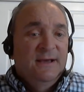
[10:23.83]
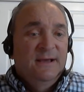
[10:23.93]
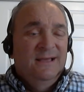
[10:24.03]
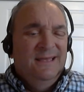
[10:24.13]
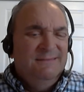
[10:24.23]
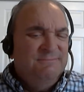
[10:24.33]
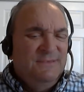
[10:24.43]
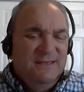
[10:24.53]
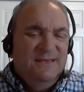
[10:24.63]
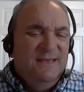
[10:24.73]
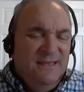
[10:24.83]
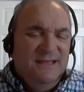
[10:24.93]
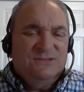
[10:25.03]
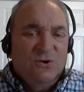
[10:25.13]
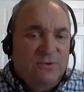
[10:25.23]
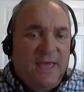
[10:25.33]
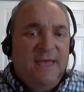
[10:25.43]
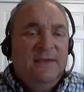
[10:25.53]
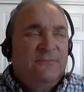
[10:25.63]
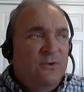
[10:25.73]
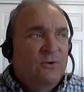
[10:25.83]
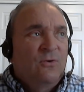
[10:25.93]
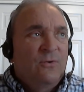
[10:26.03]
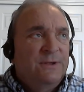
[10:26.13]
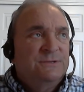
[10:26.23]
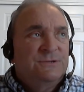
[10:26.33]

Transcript: It's okay if you're going